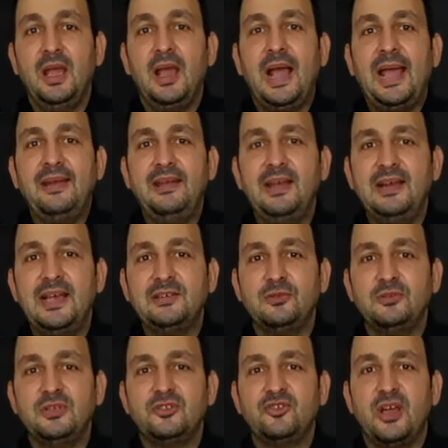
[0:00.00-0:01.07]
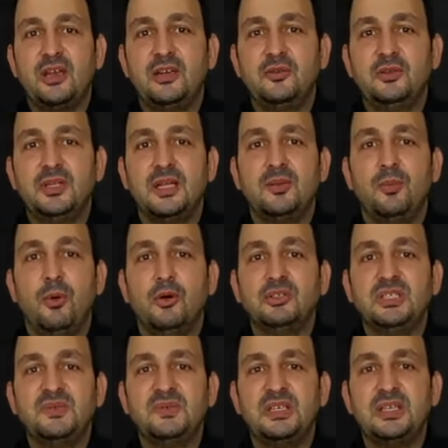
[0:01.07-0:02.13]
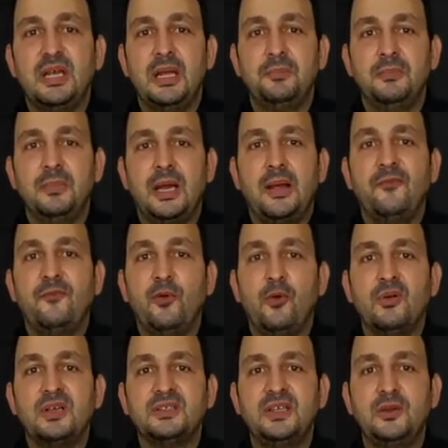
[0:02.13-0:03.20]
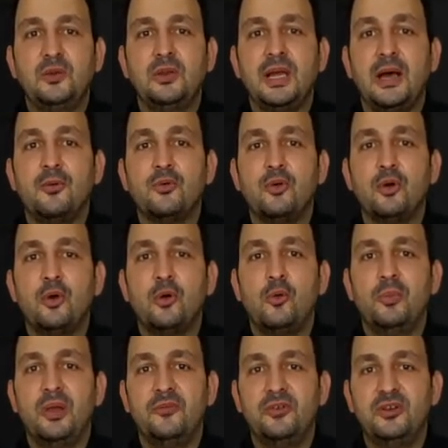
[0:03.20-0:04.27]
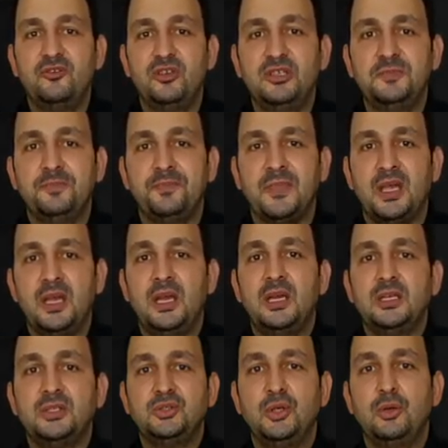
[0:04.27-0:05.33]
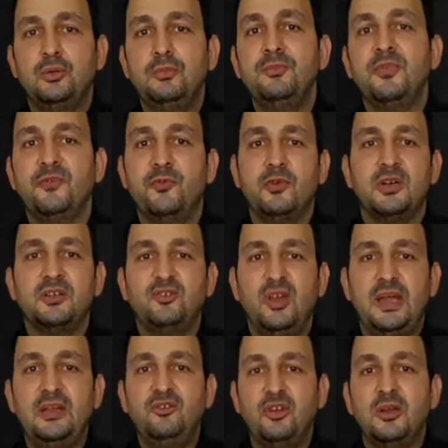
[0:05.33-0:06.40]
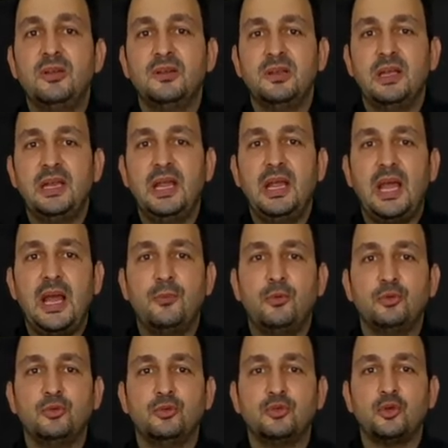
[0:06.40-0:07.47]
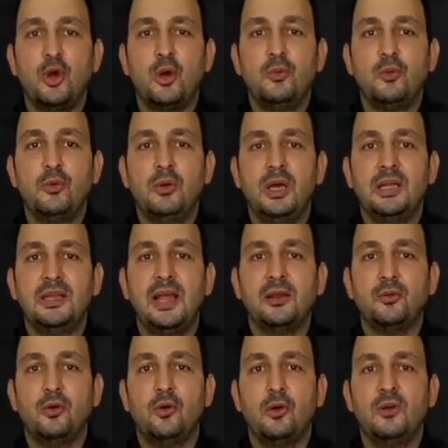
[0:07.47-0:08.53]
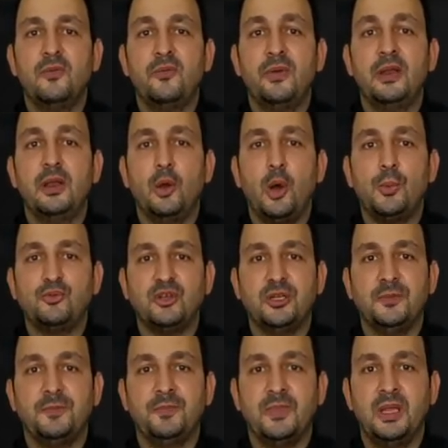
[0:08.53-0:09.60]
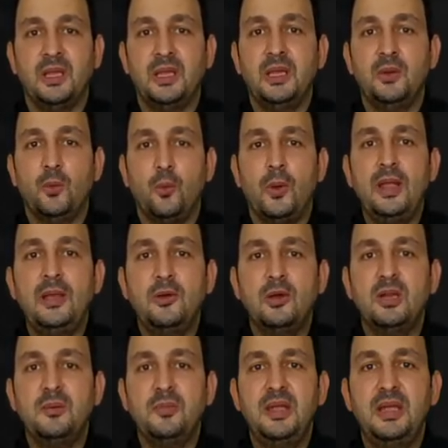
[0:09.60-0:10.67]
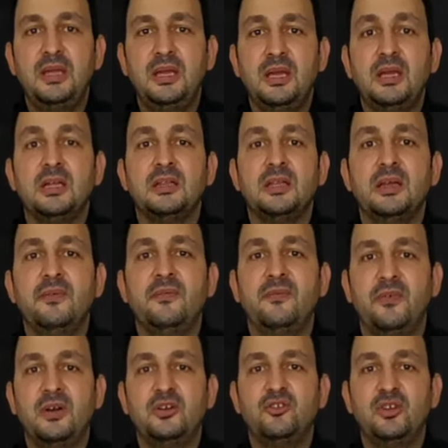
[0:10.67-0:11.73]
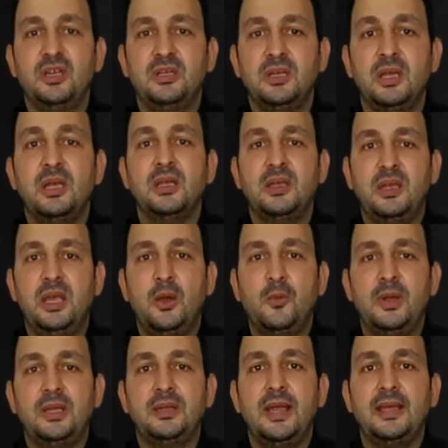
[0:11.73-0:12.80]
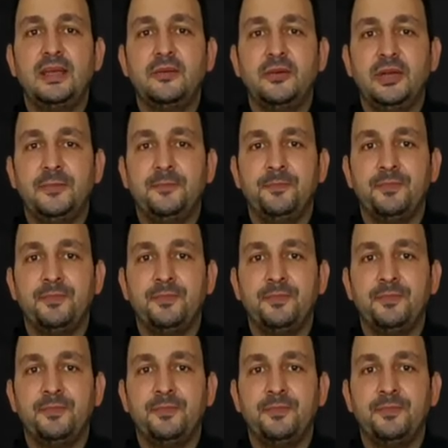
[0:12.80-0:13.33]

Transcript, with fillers: I realized on the channel that most of the time I'm focusing on alcohol beverages, so for a change today I want to show you an alcohol-free option. We're gonna make the virgin kiwi daiquiri.